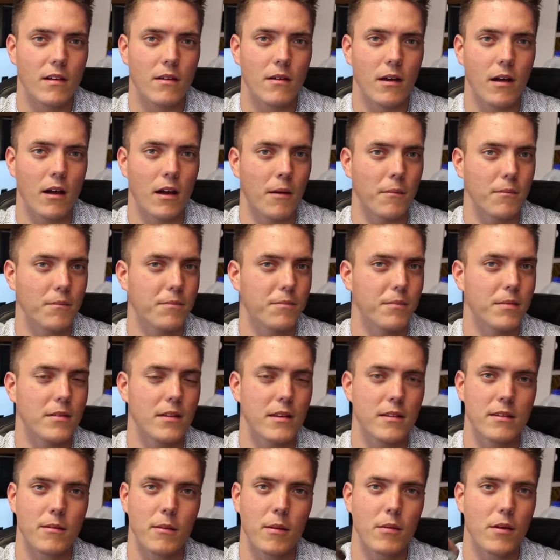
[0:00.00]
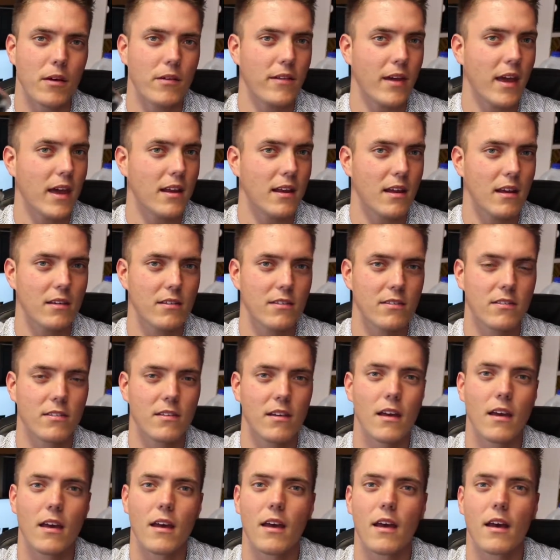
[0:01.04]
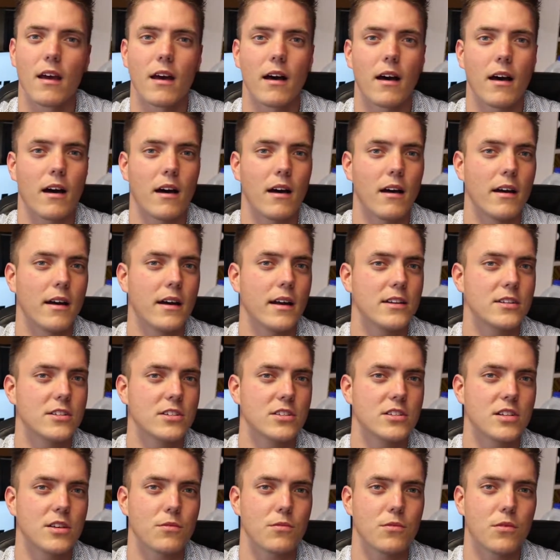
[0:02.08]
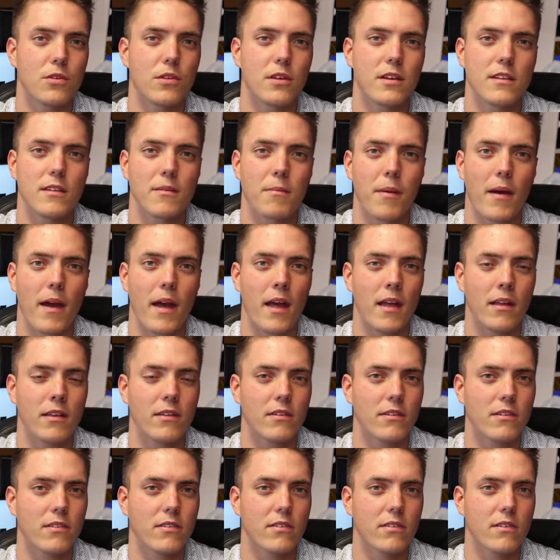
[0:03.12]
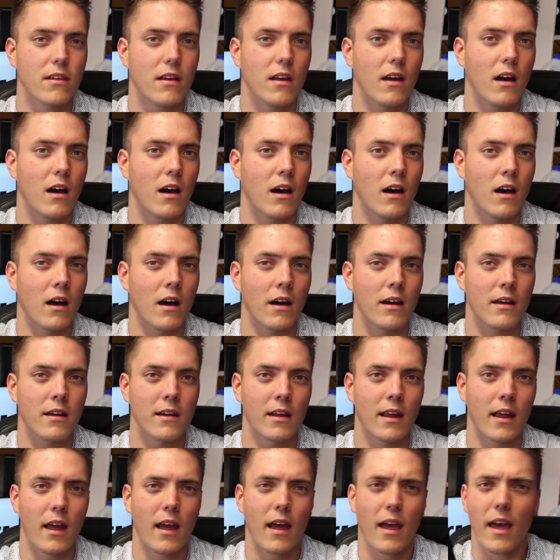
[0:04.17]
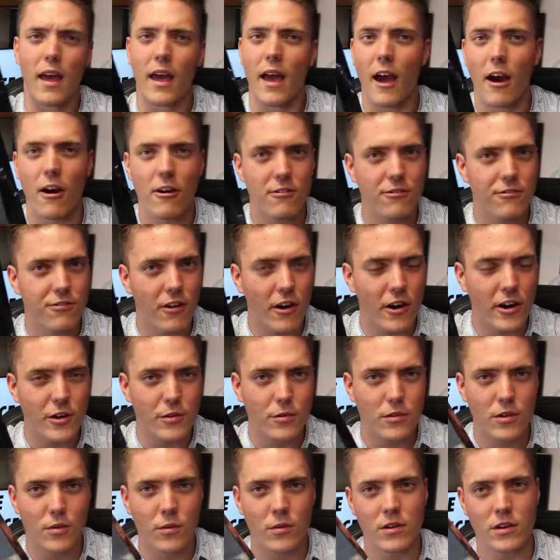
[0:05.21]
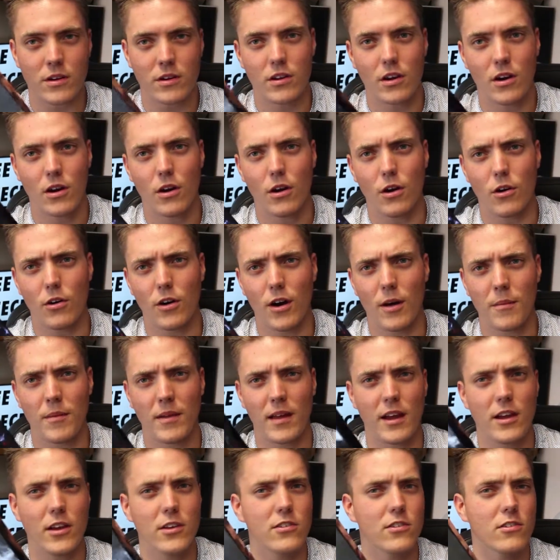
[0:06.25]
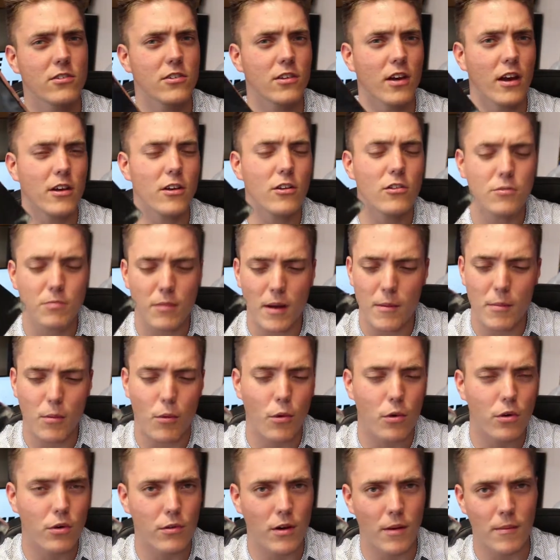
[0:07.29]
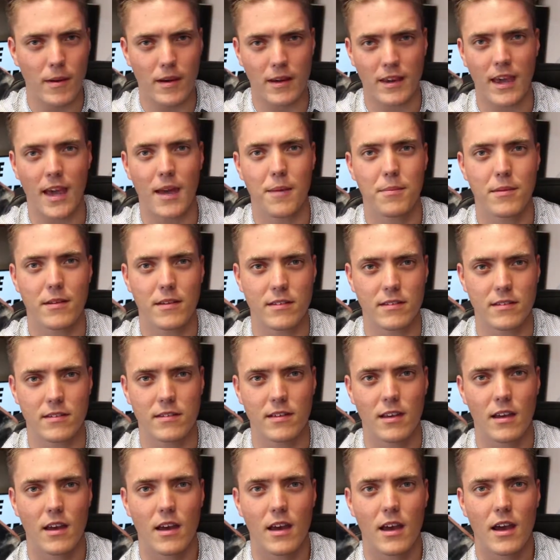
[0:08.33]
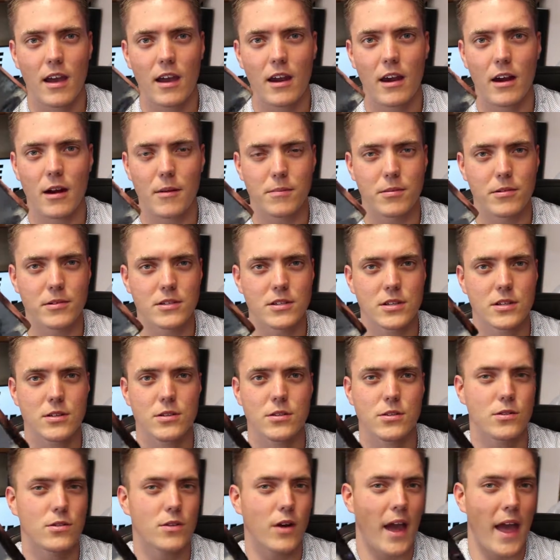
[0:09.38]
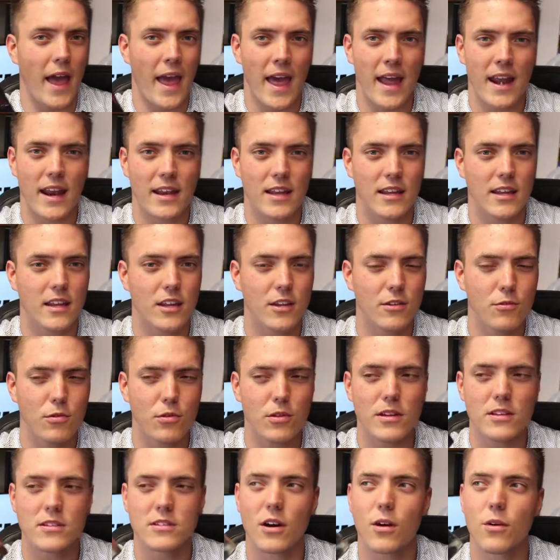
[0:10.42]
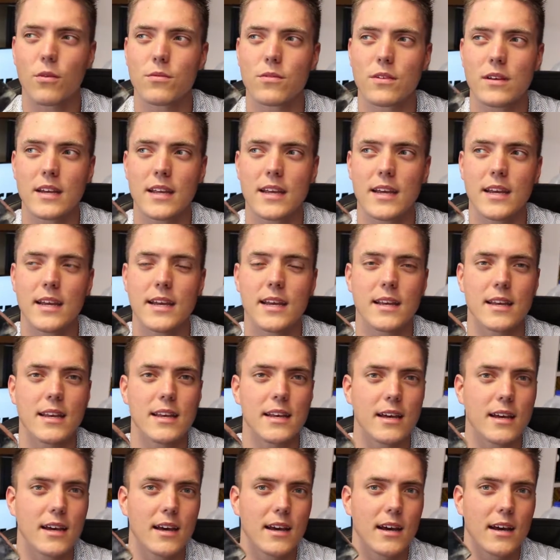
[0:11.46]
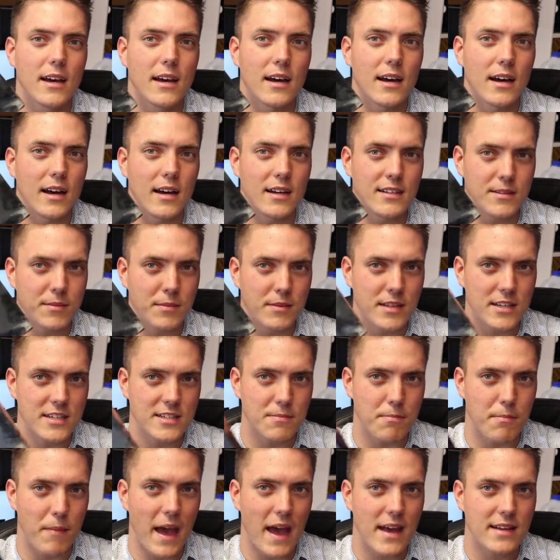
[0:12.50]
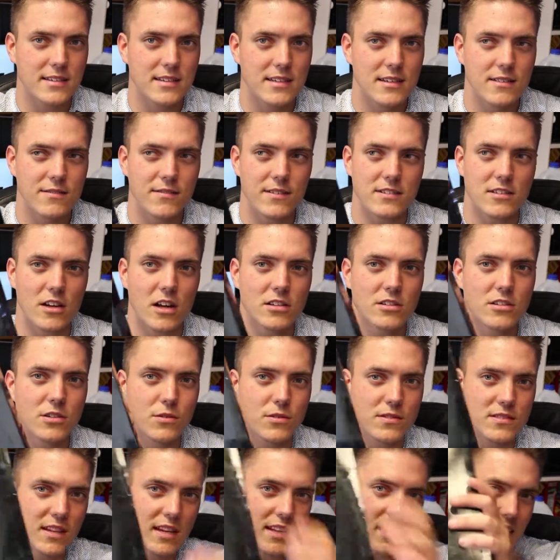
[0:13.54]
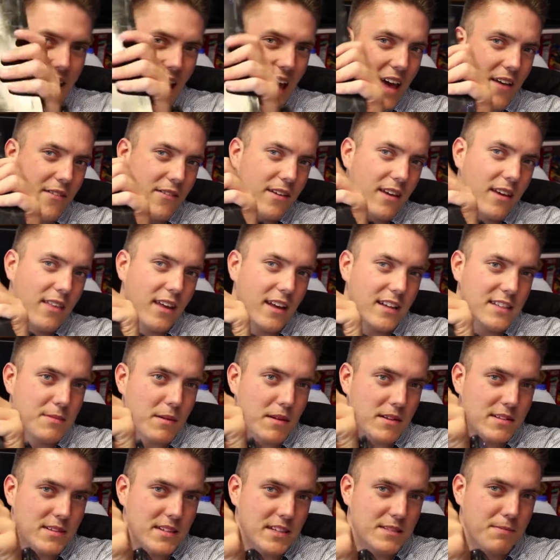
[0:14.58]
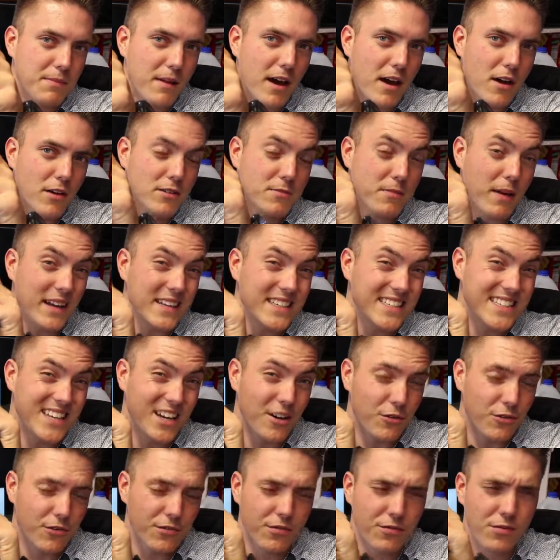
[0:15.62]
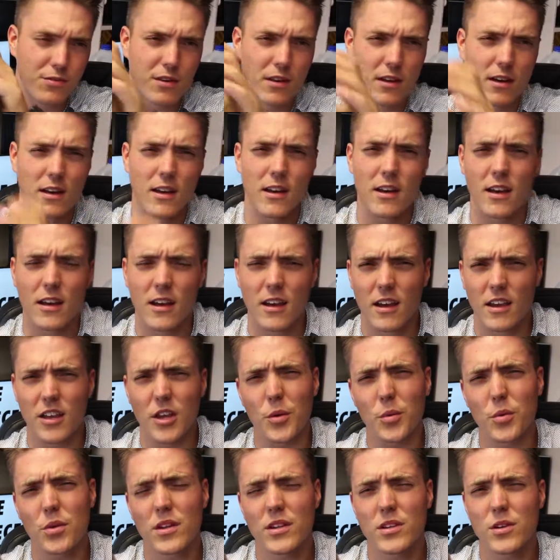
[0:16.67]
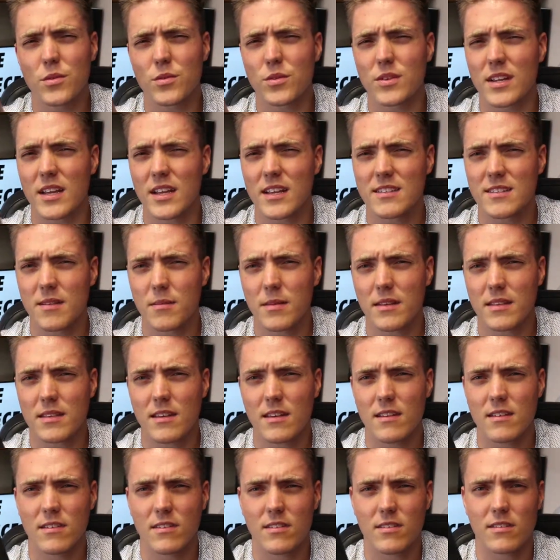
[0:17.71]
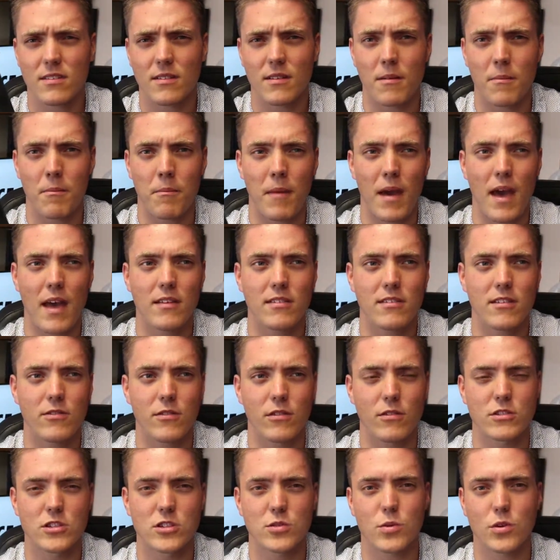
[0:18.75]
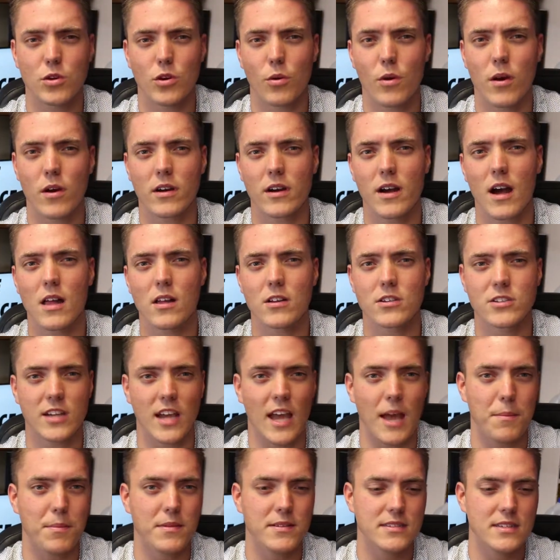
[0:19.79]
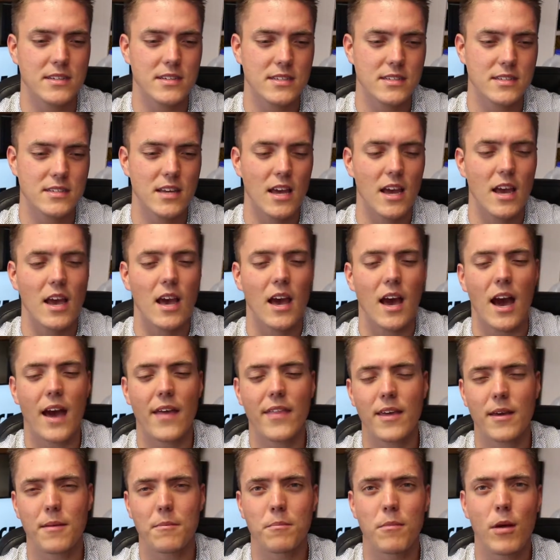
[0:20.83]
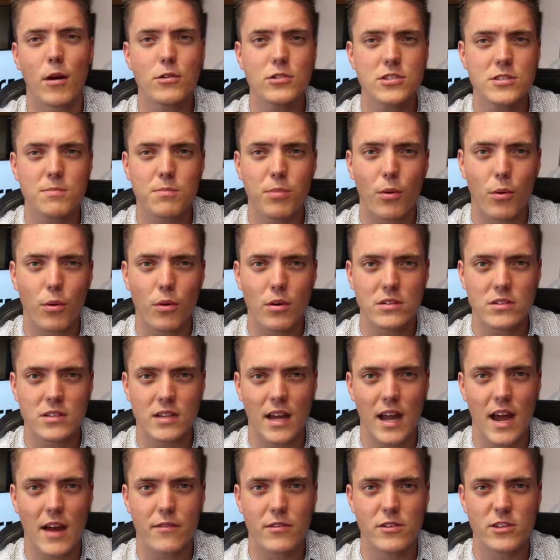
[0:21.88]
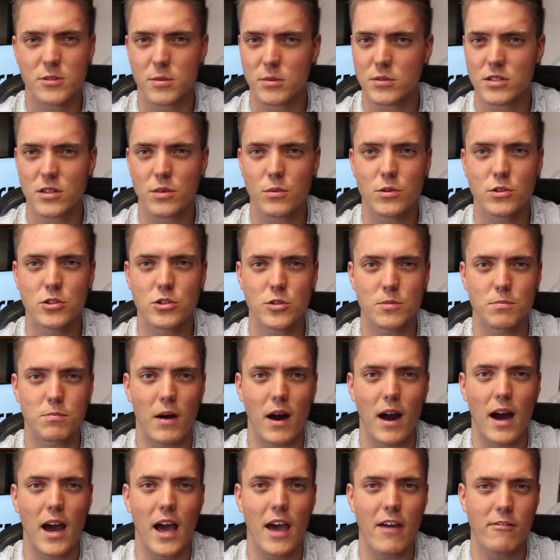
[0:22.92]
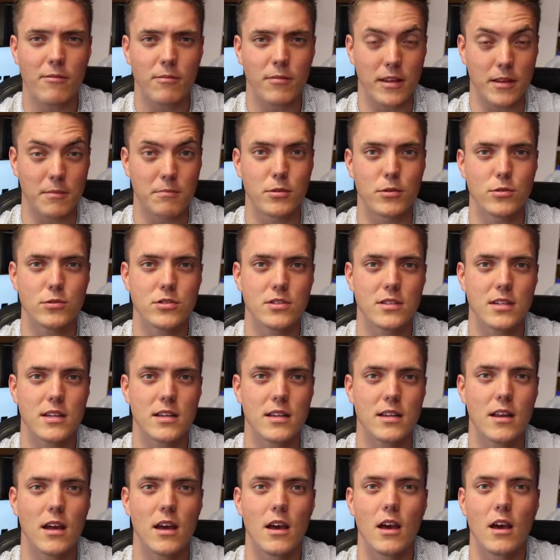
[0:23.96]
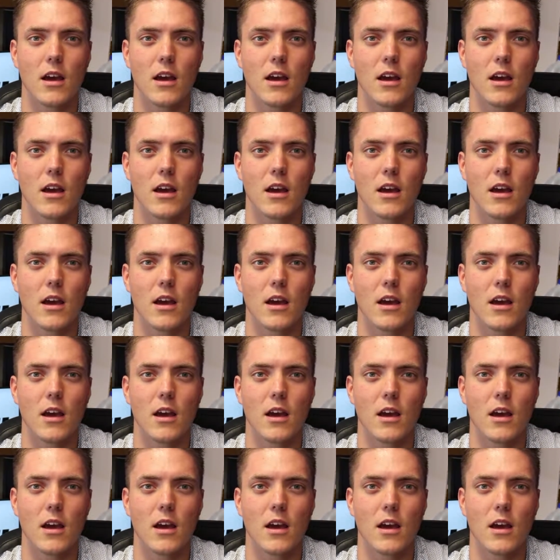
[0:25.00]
Some people have 8S. It really depends on how far you really want to go. I mean, I use my board around my campus here at Purdue, and you really don't need something this massive. It's also insanely heavy. I think it's about 6 pounds by itself. You really don't need something this massive if you just want to go around college campuses. I think most boards on average, especially the ones you buy from like Boosted